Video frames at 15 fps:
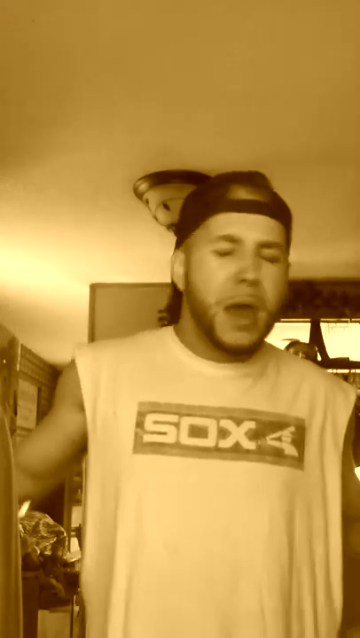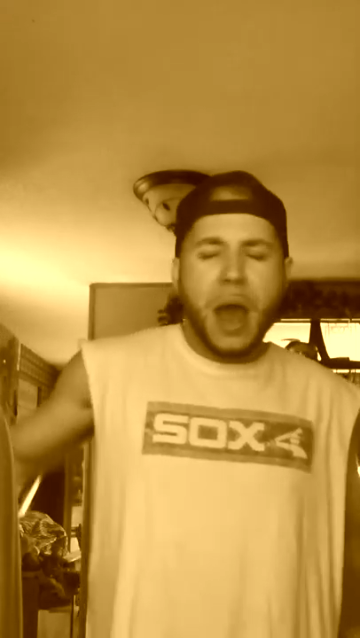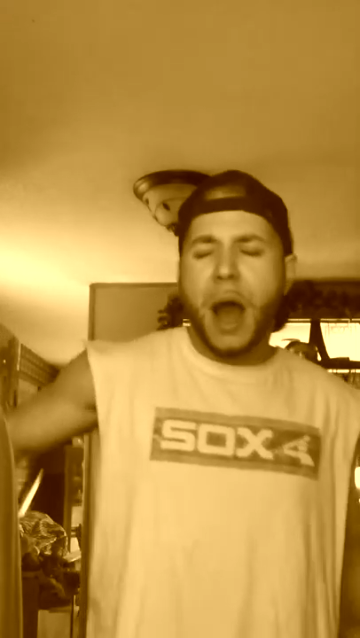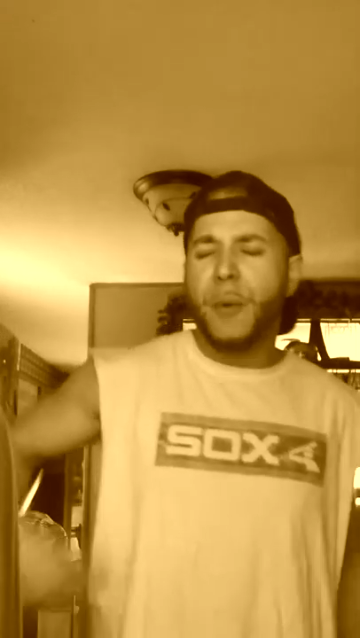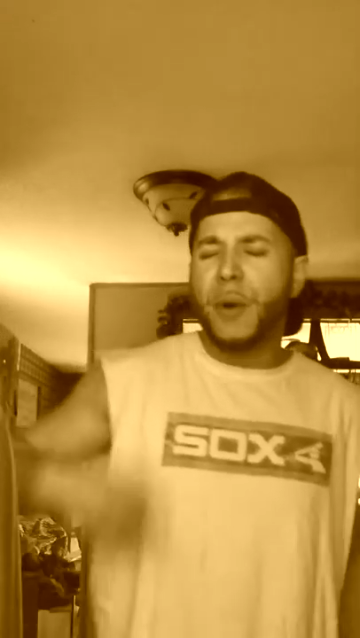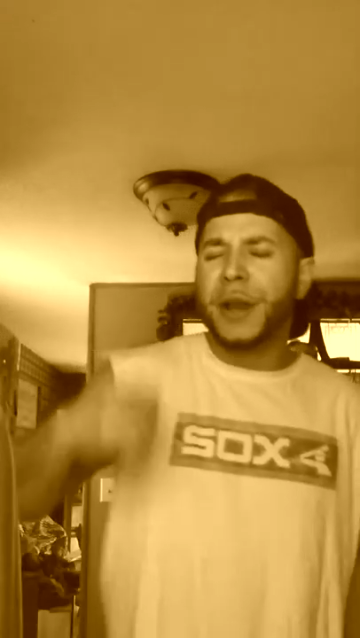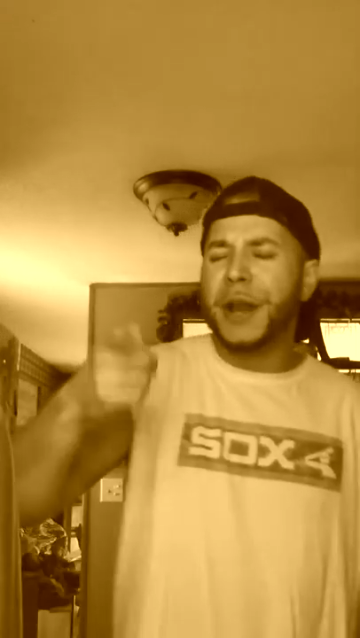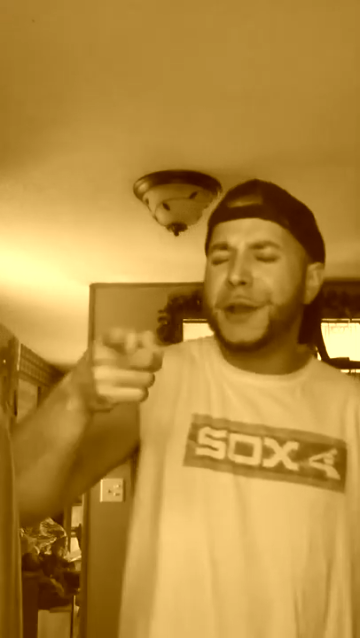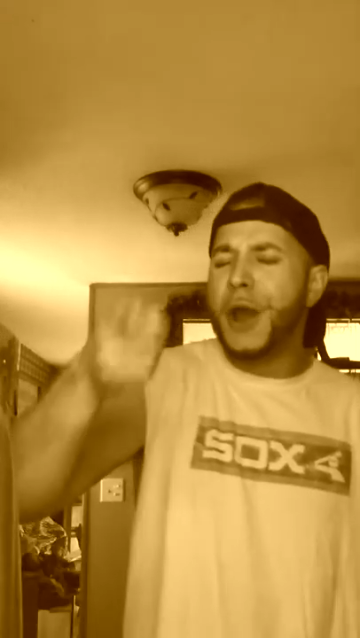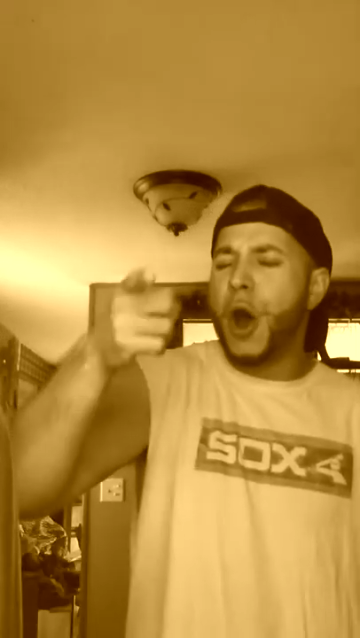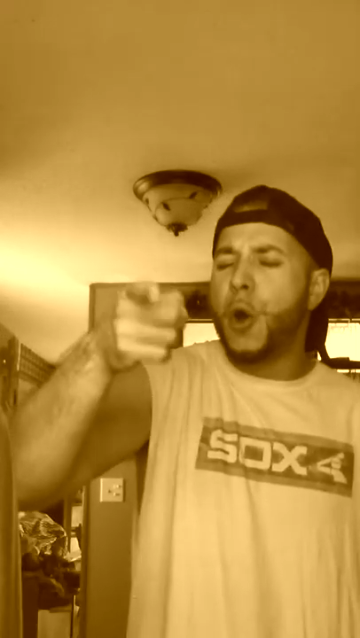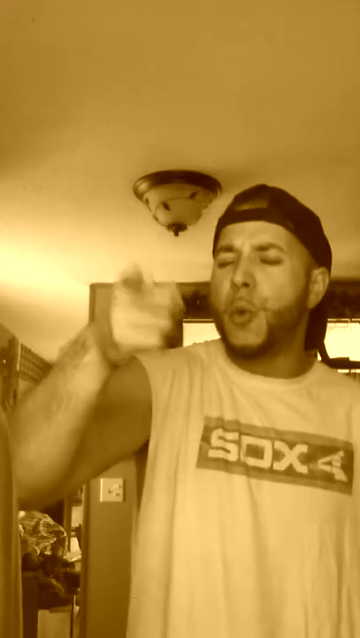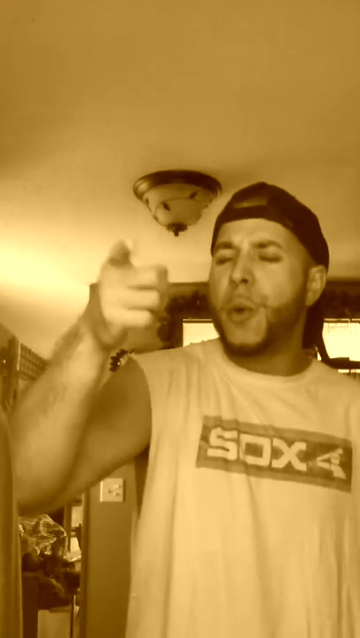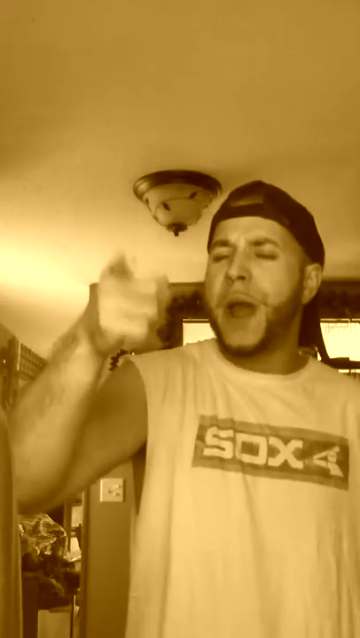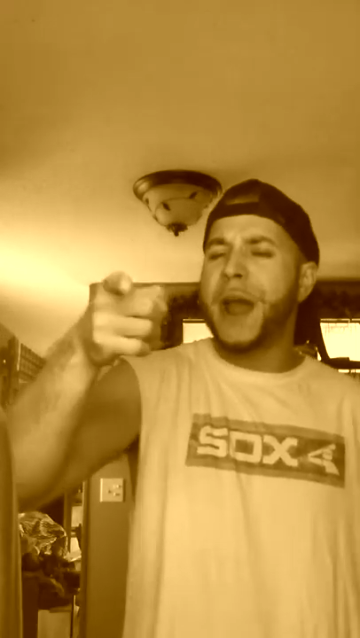I wanna
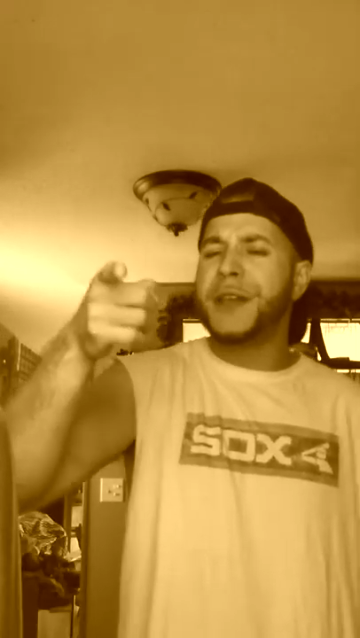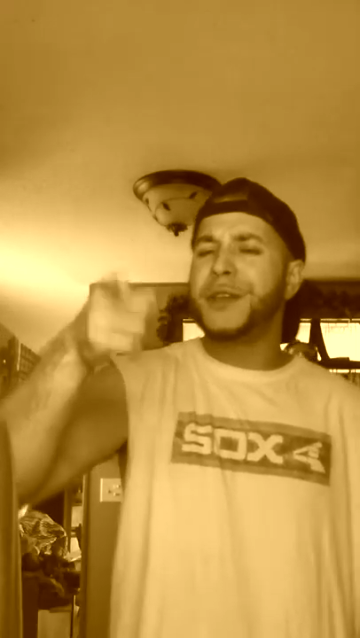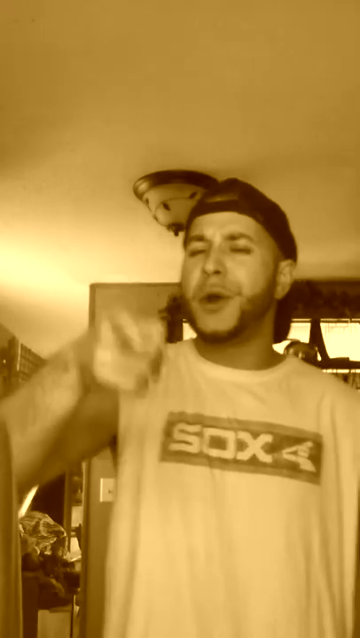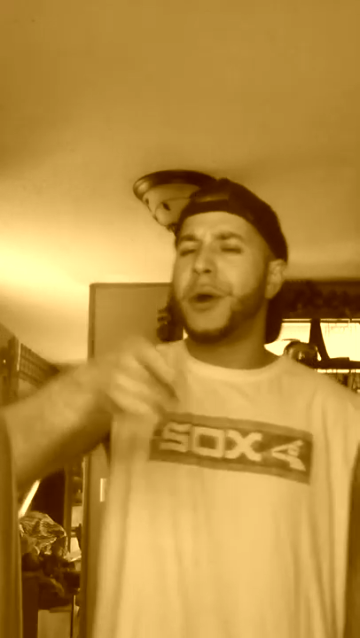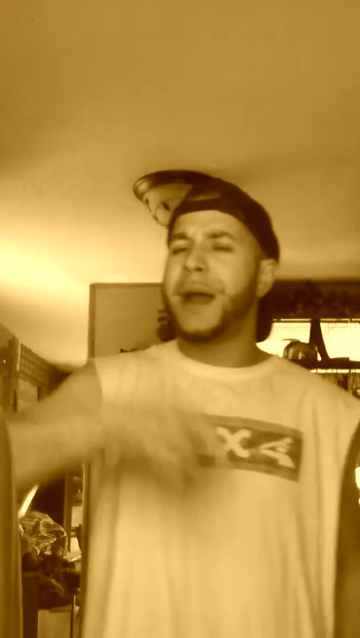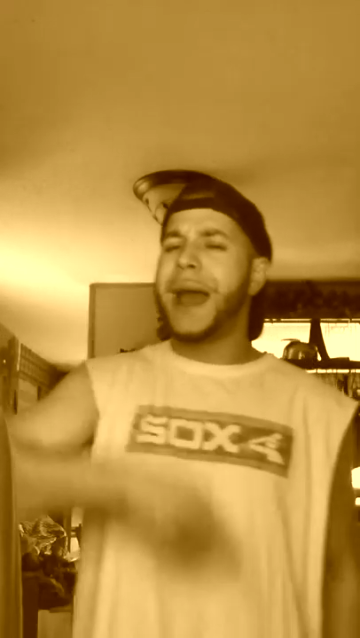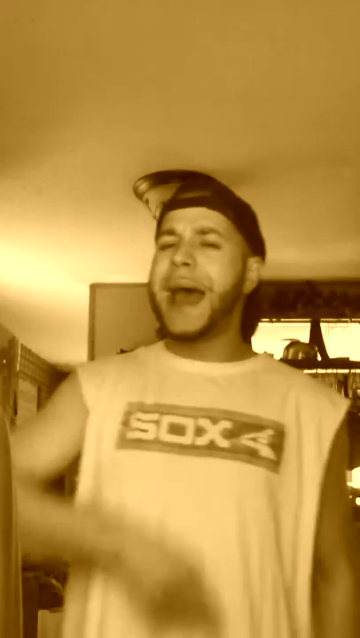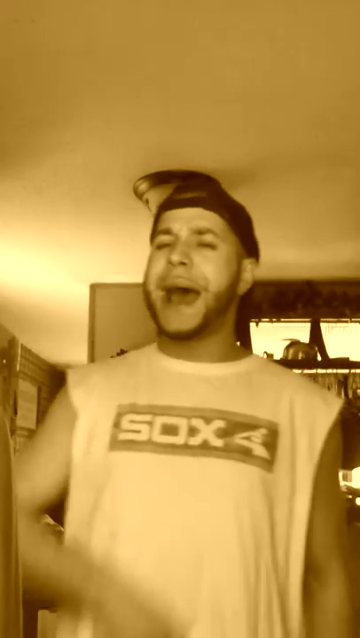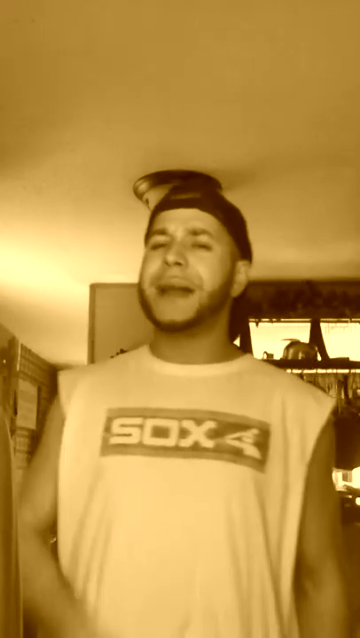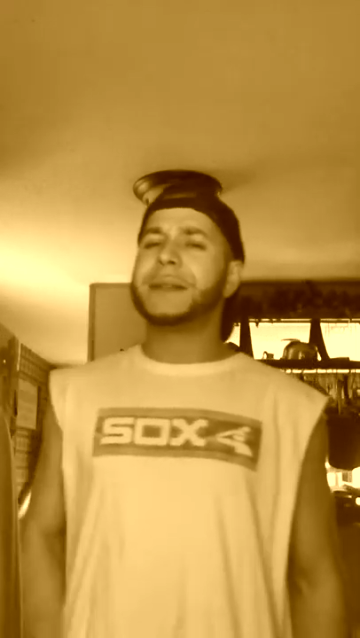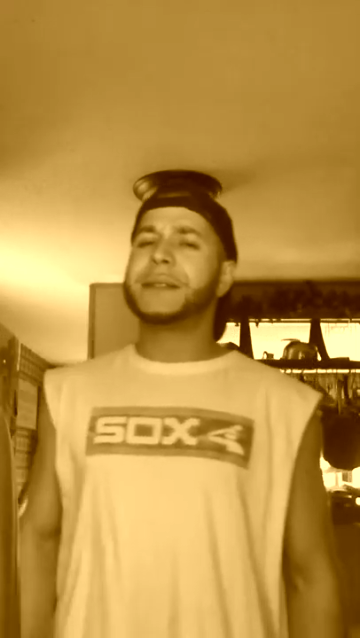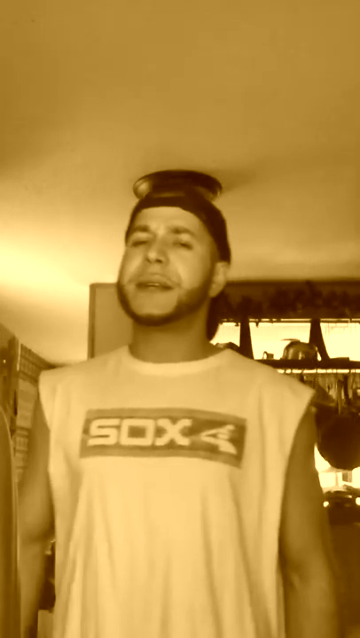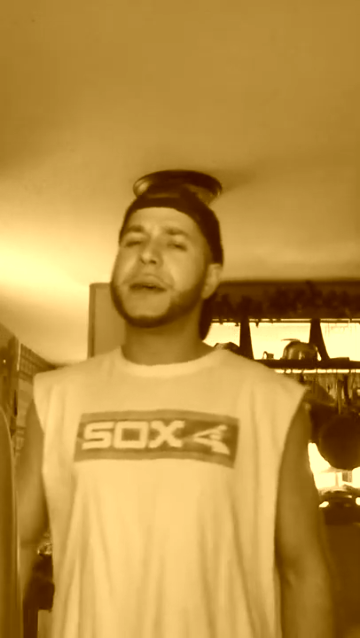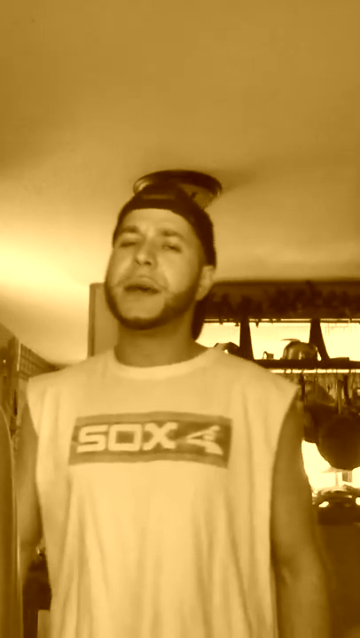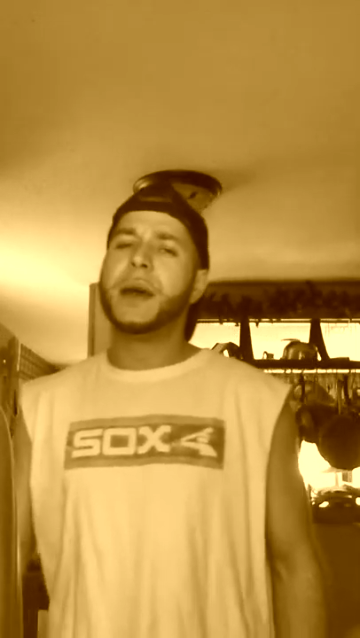know where you're
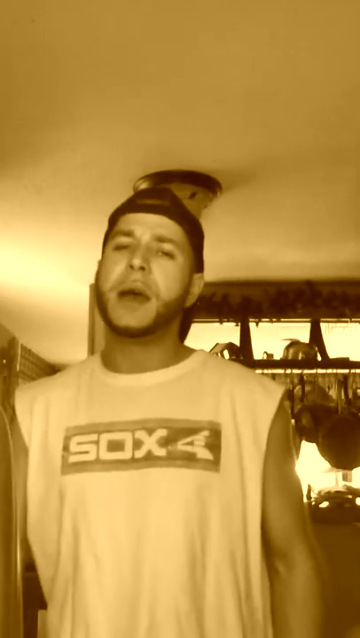at.